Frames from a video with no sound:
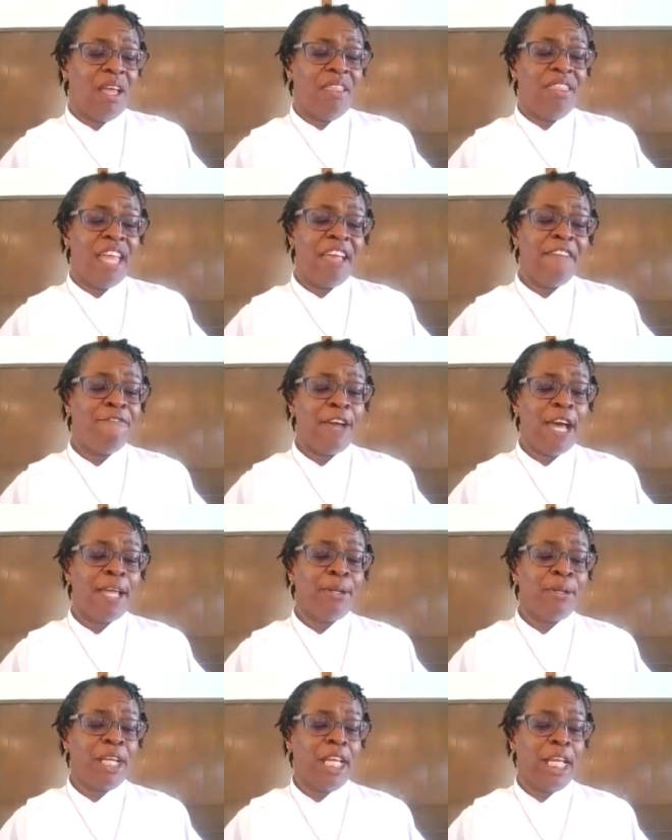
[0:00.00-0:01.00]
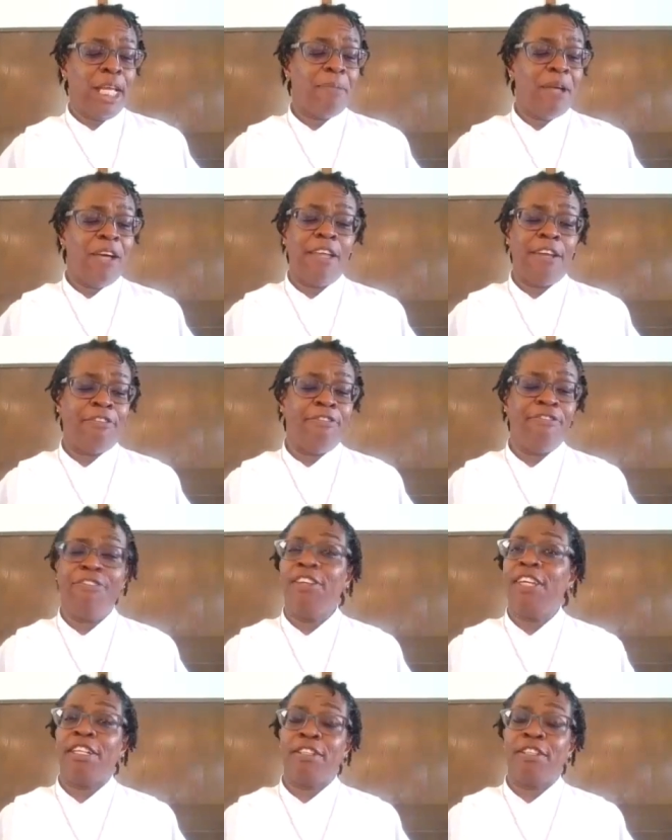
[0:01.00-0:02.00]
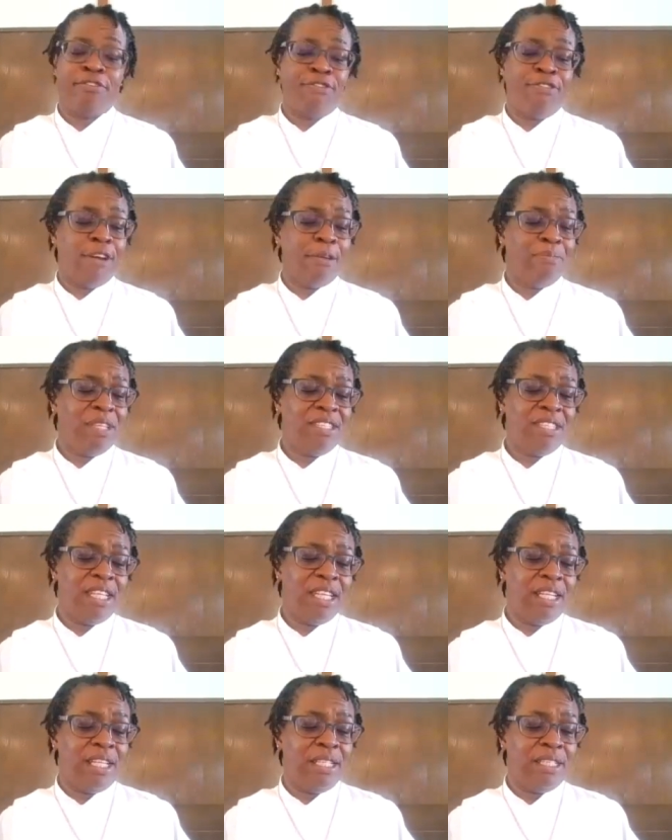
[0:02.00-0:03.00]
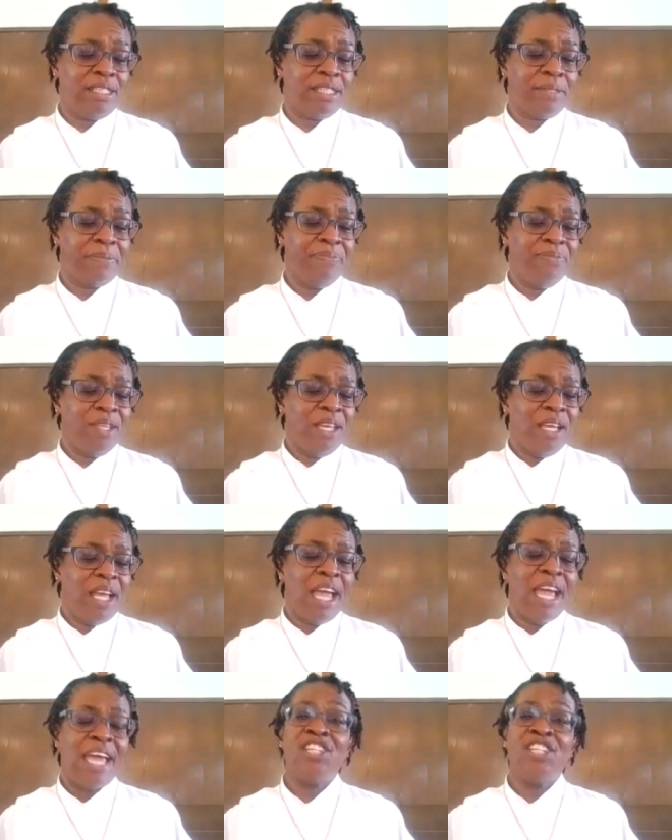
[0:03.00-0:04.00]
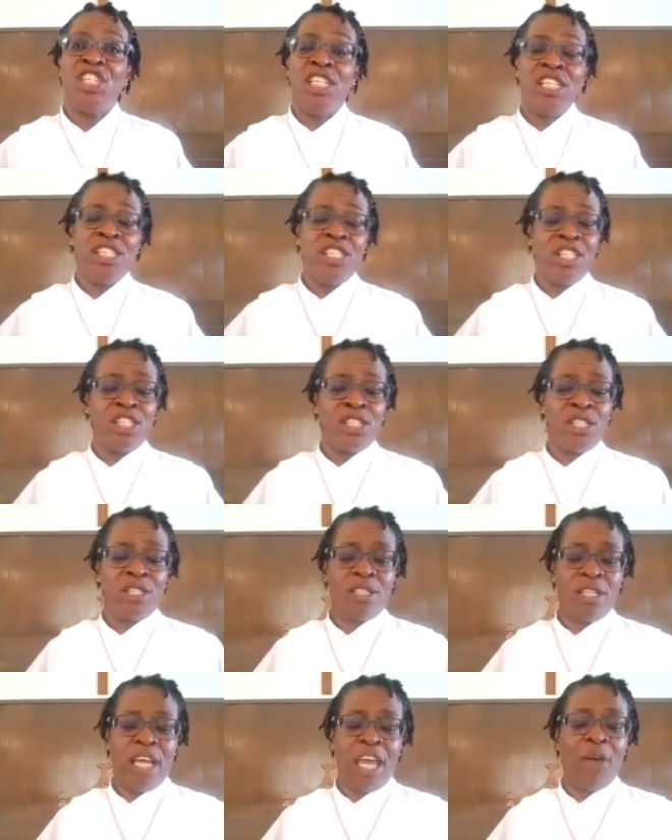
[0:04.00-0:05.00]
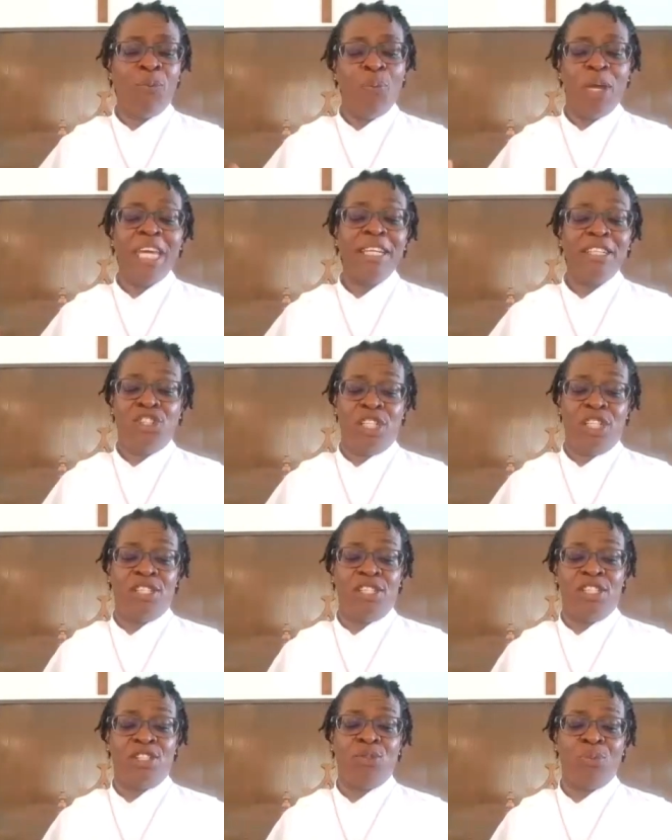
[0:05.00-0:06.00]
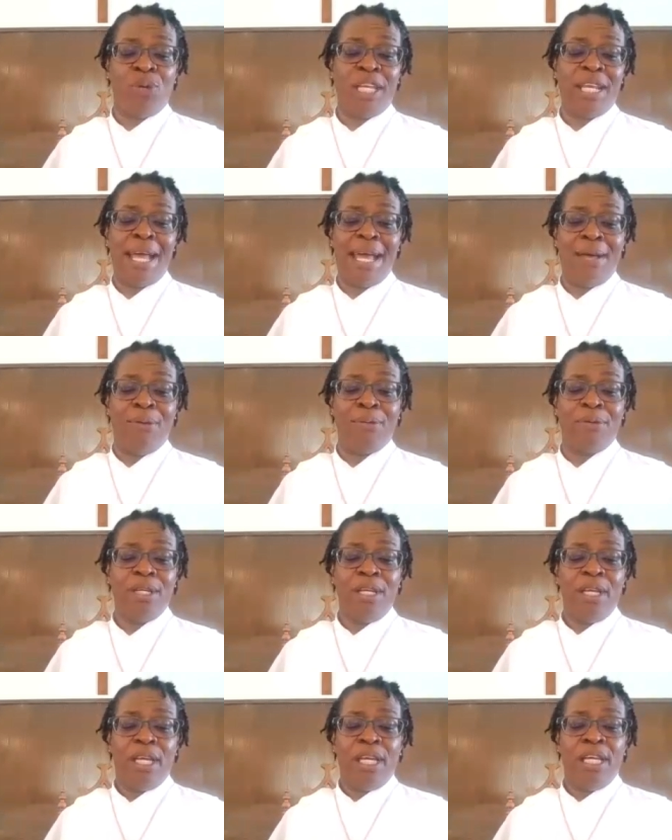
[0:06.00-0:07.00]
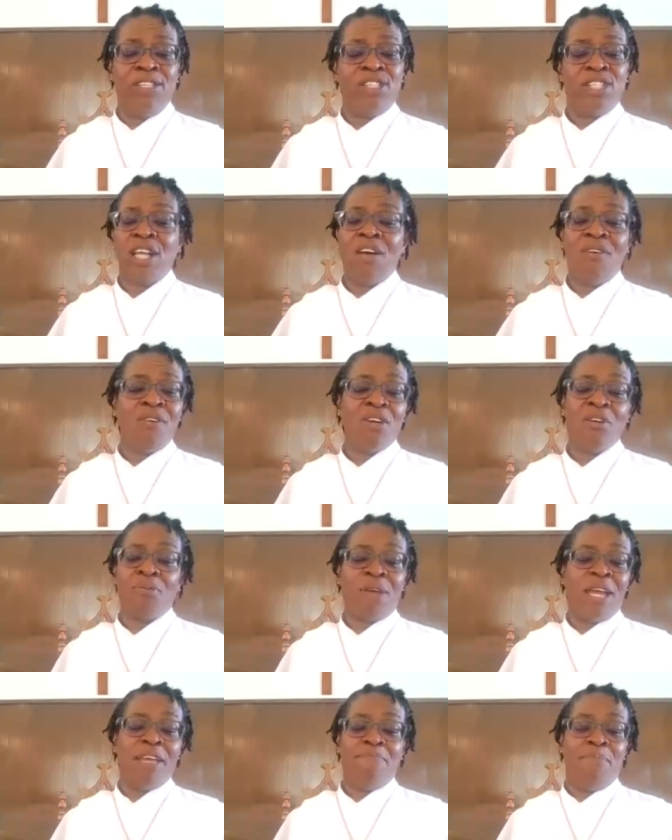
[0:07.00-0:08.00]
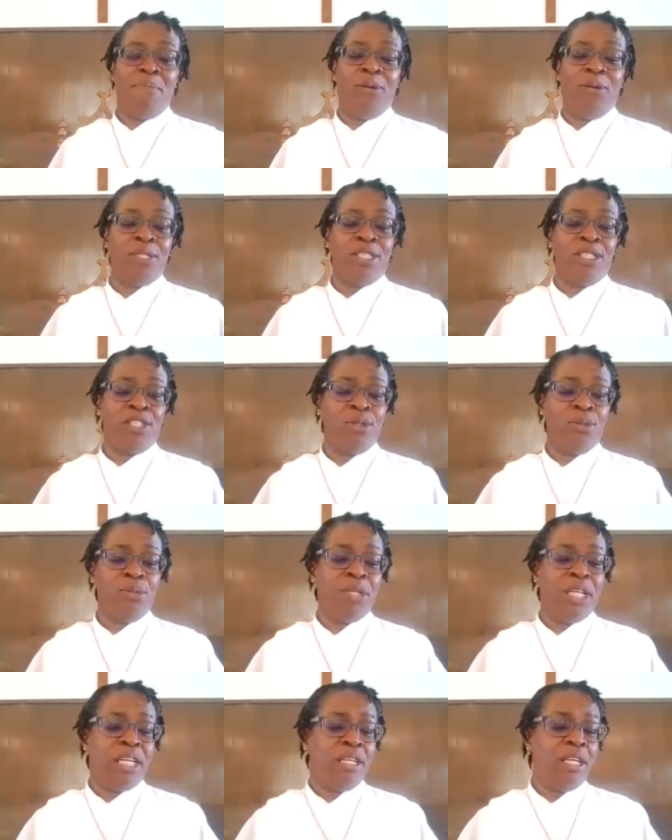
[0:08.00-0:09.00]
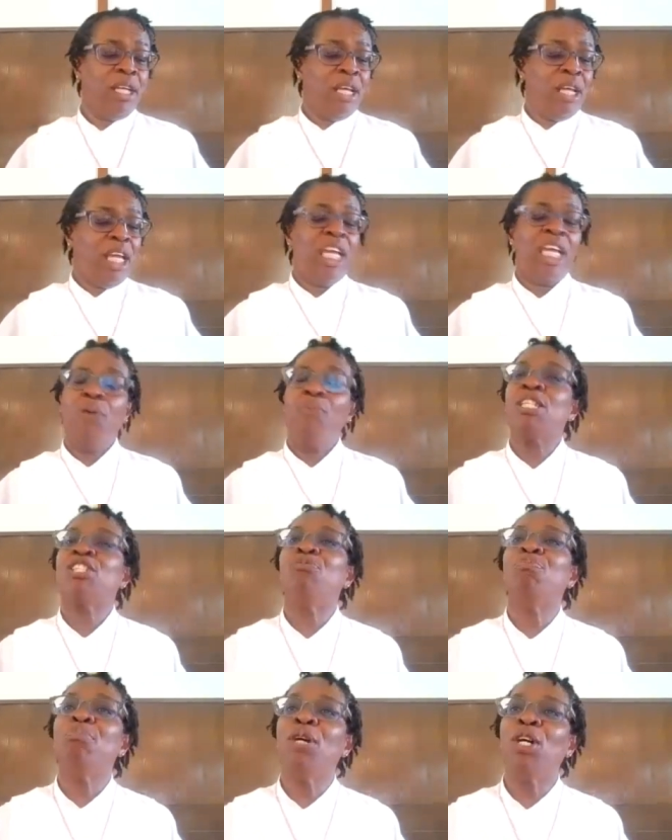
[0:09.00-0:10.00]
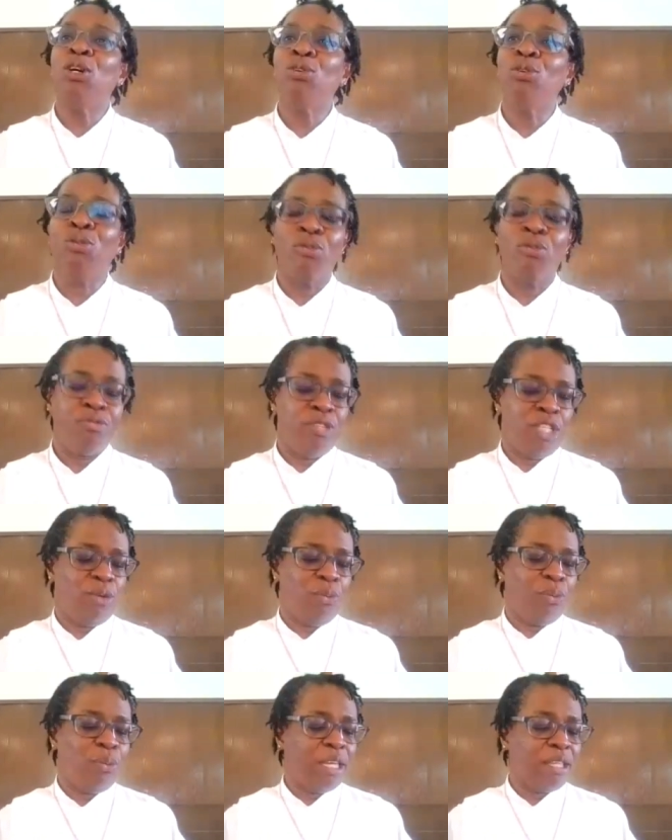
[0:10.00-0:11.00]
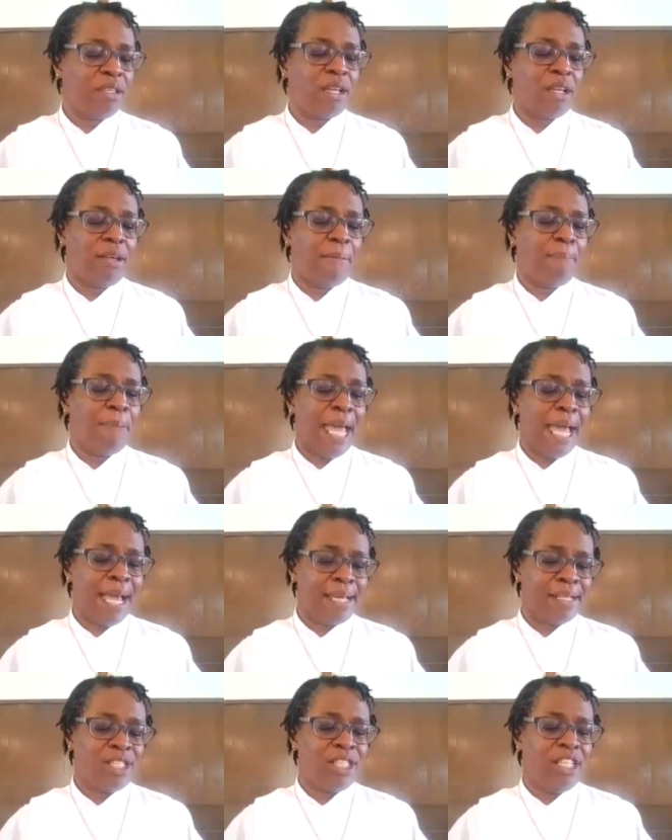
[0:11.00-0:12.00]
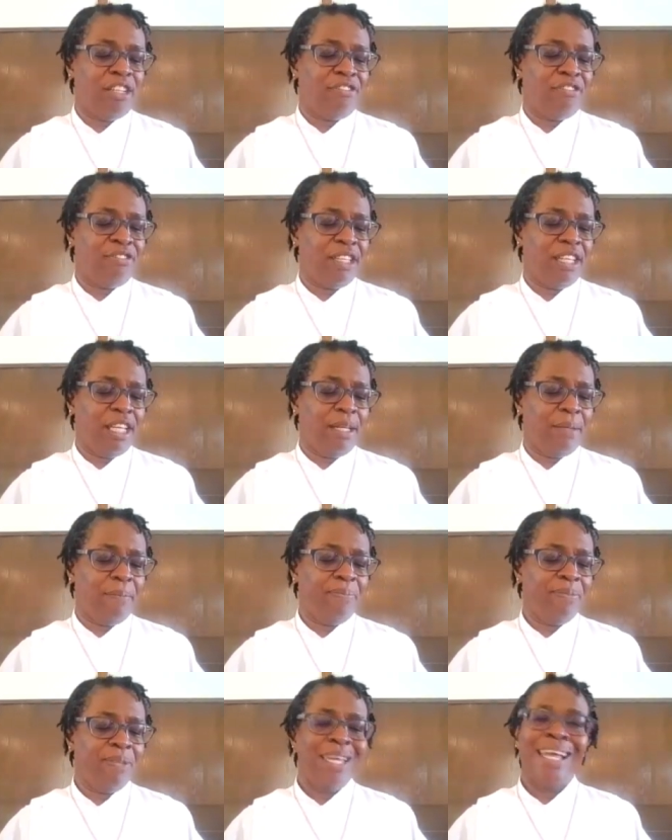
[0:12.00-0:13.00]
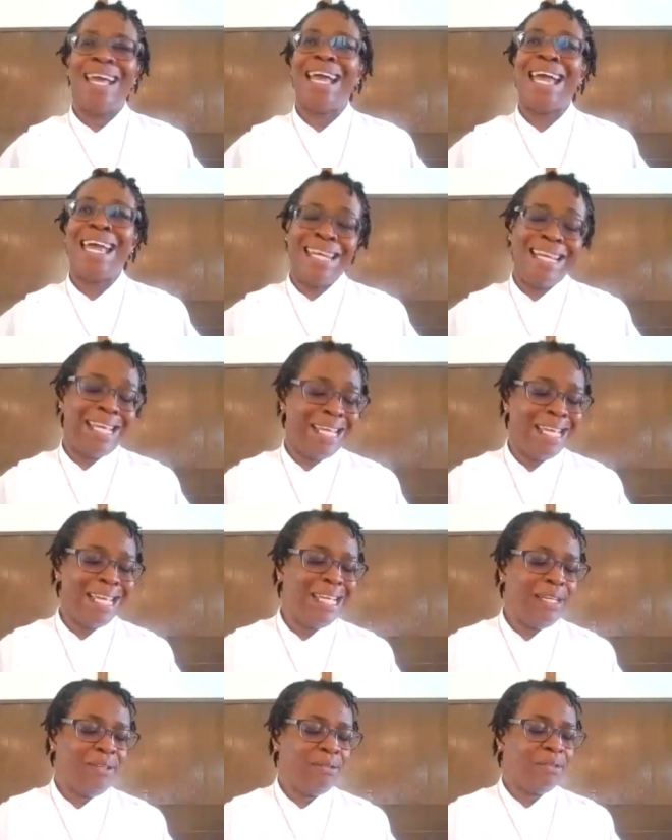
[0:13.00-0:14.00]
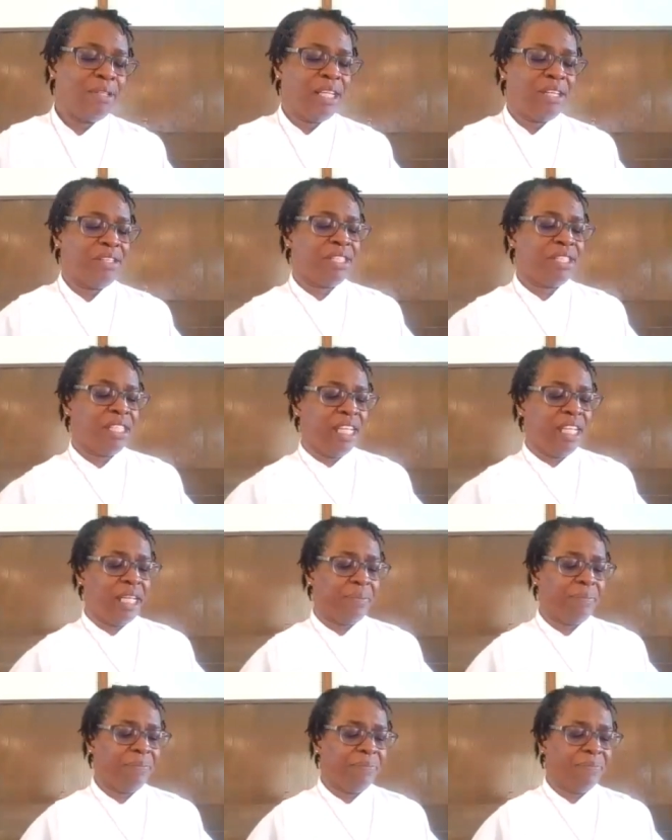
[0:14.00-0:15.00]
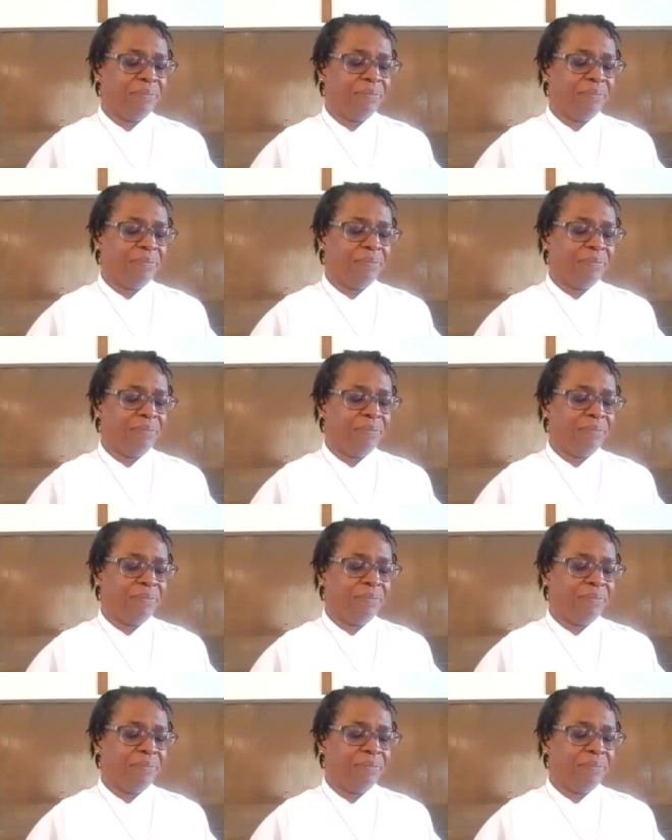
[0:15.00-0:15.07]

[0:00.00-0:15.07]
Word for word: they followed him on foot from the cities. And Jesus, and when Jesus went out, he saw a great multitude and he was moved with compassion for them and healed their sick.